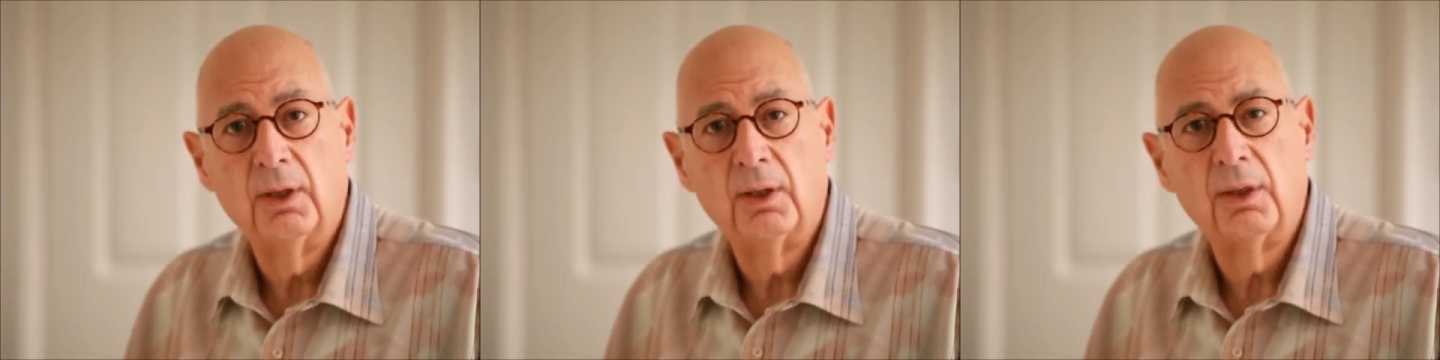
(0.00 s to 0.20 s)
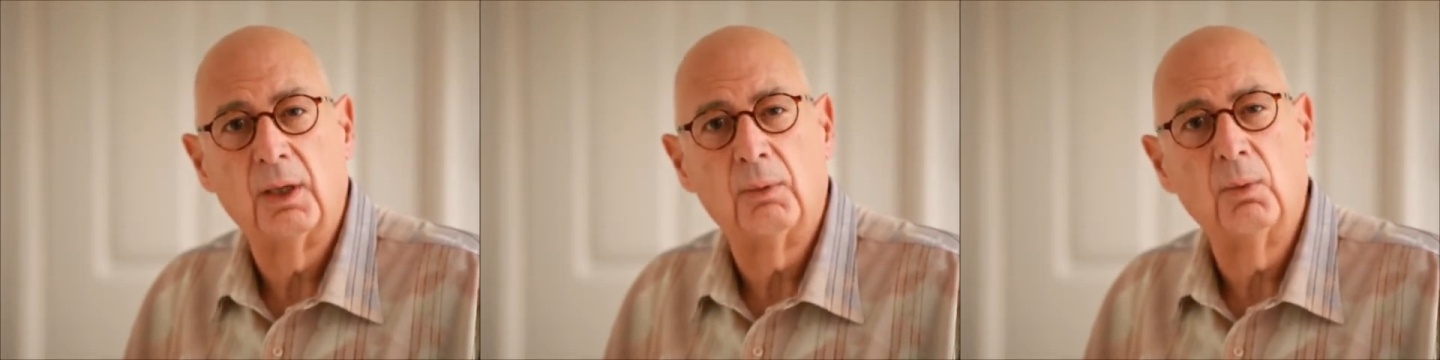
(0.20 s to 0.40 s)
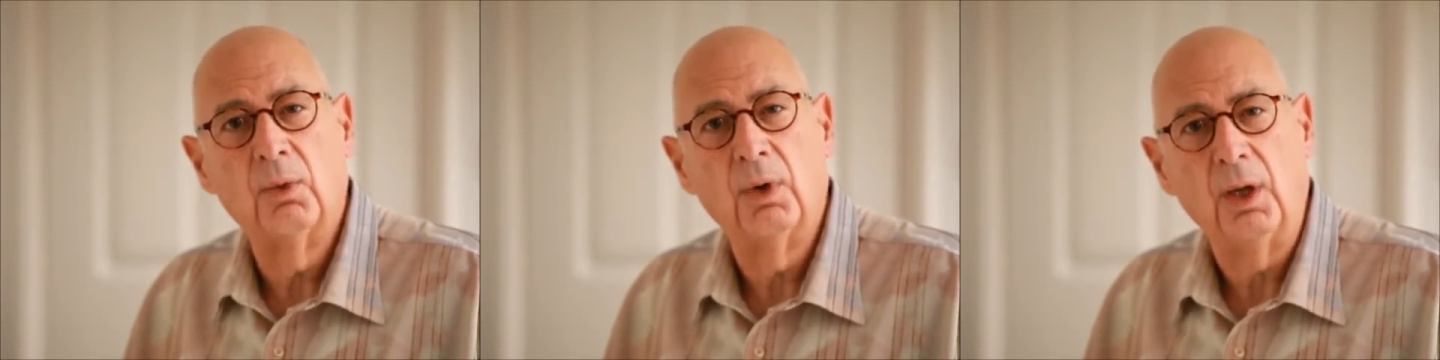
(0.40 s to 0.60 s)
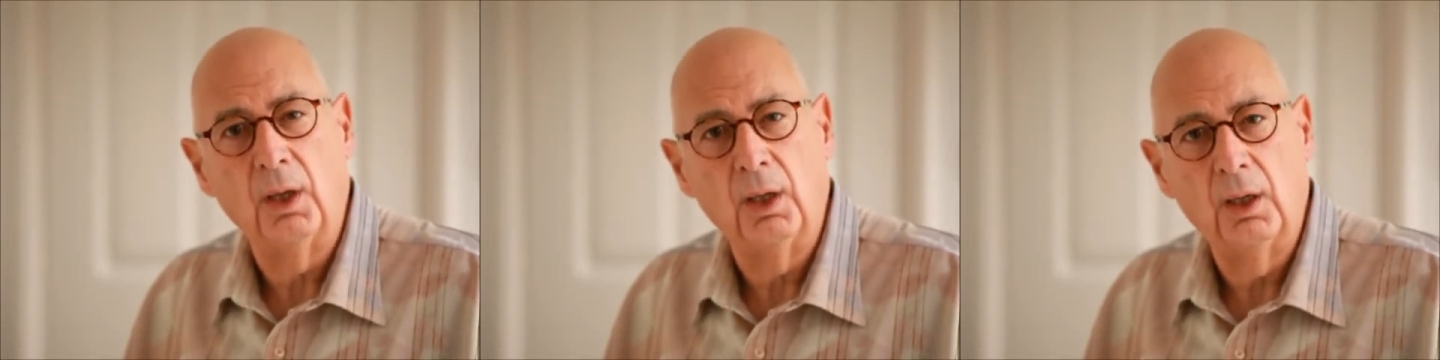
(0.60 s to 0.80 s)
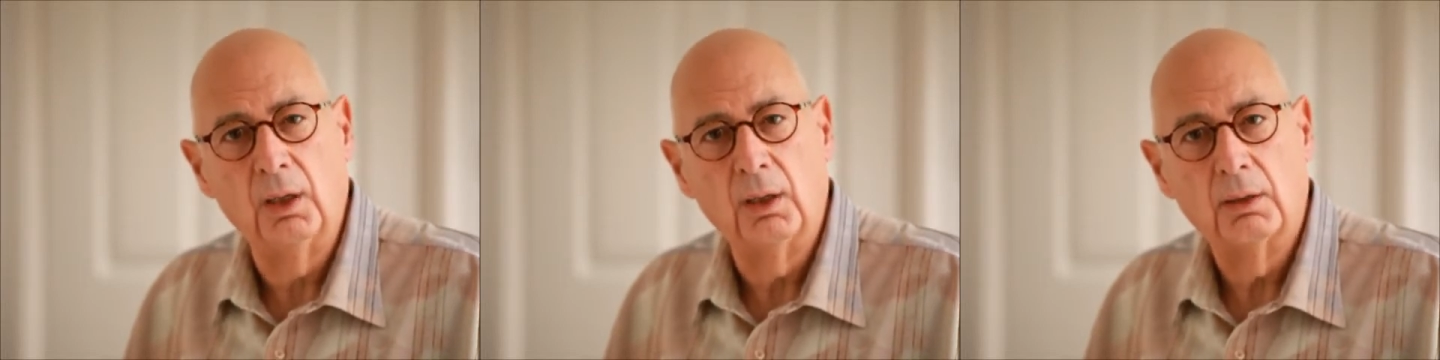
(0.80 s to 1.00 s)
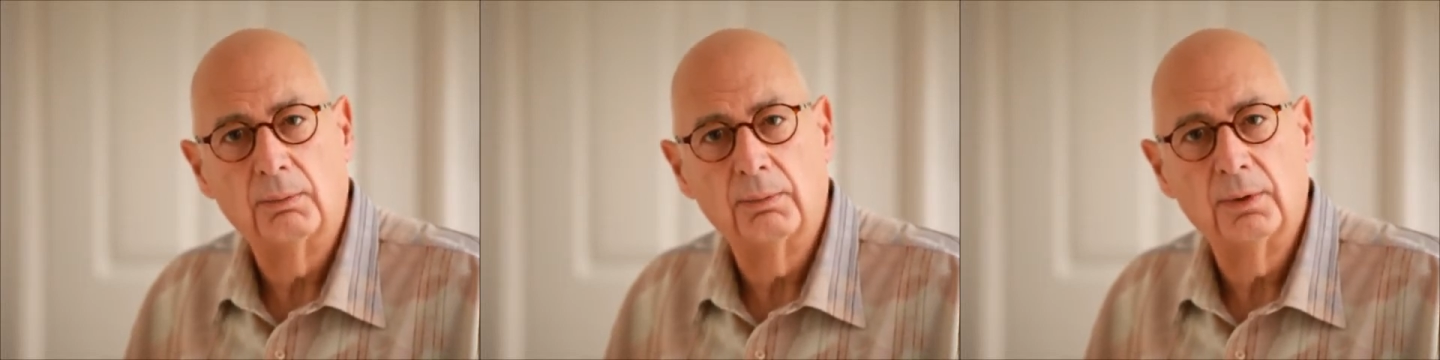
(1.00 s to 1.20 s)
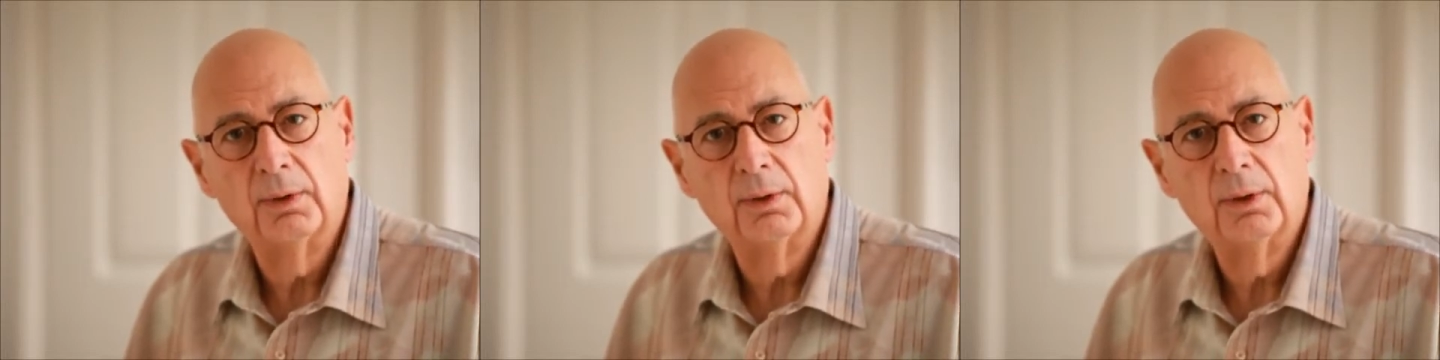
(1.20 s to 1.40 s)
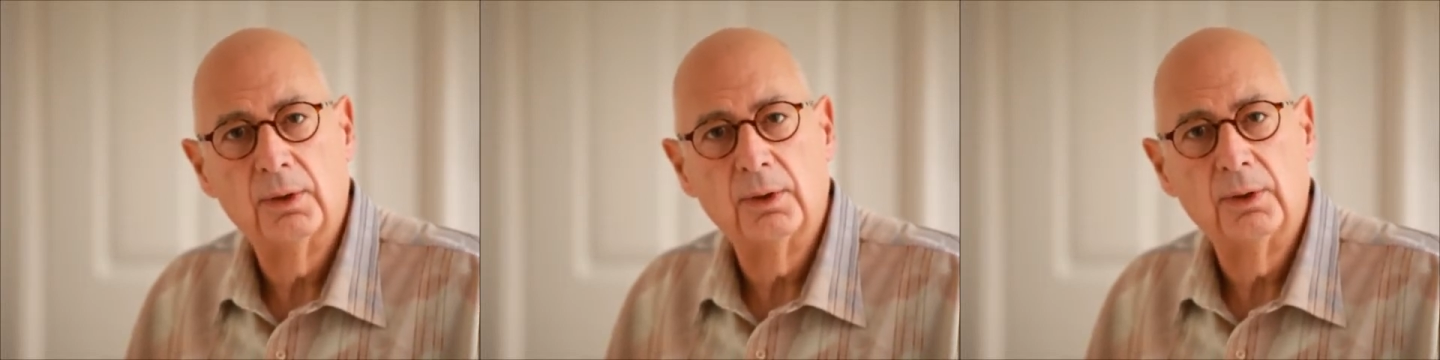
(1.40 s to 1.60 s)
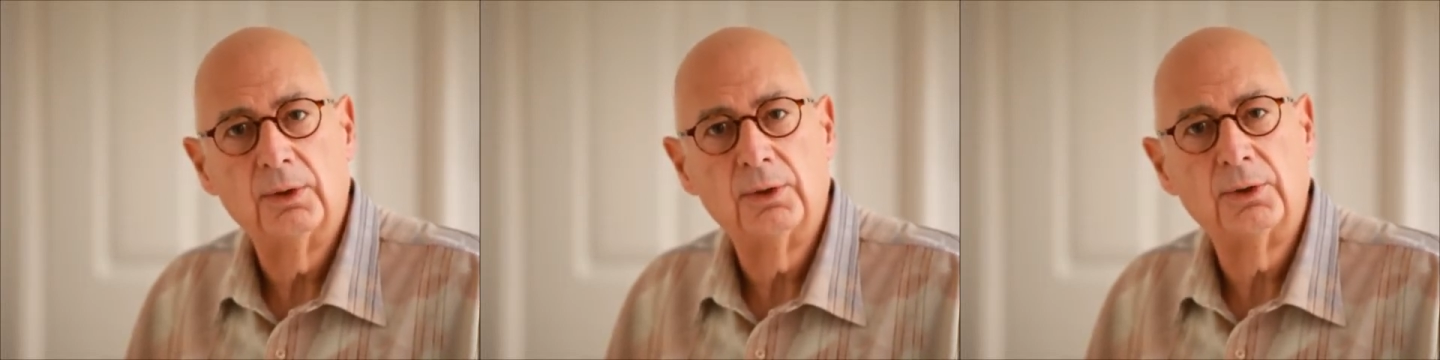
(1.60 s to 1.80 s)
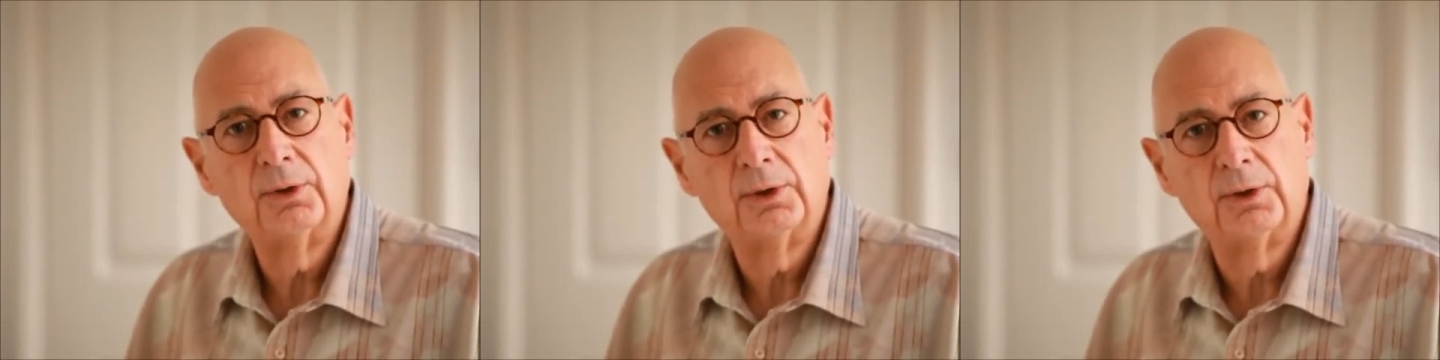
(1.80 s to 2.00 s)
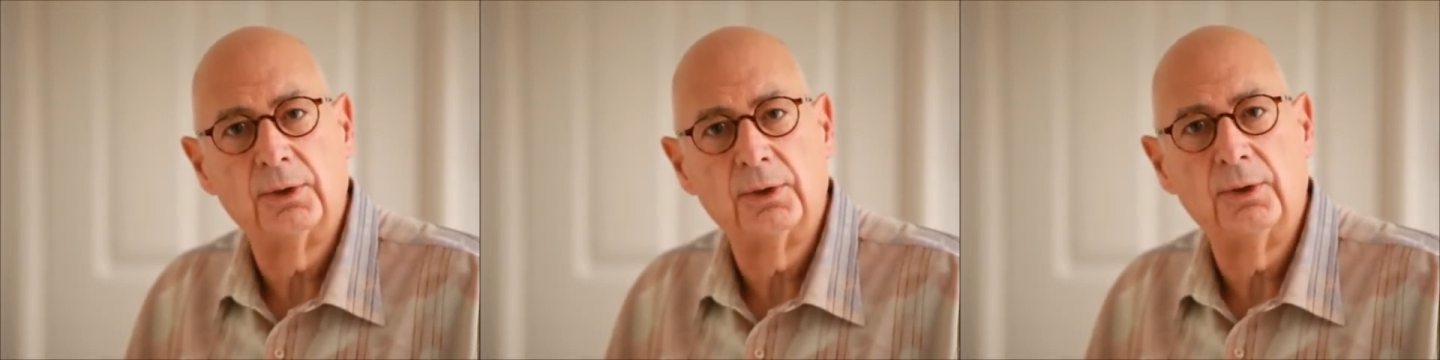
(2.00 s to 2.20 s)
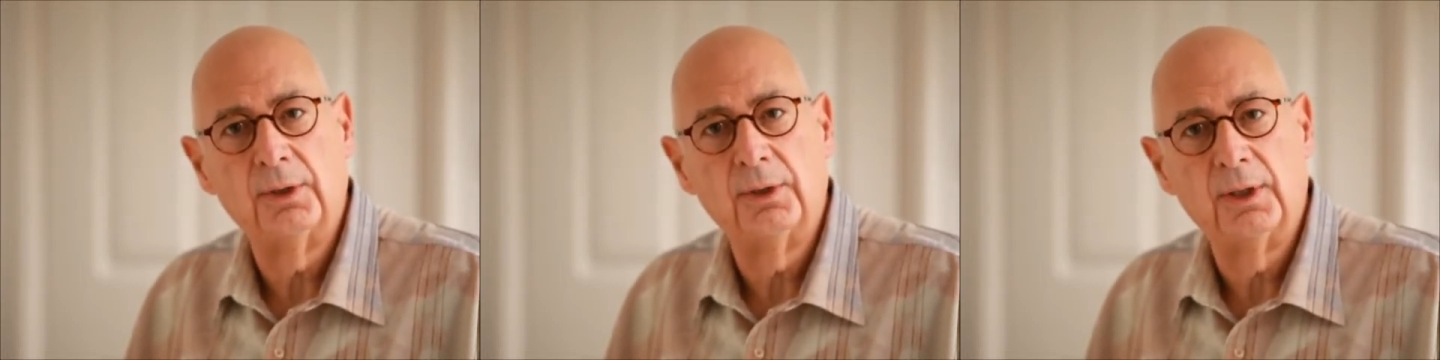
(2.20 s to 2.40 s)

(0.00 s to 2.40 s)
that will help during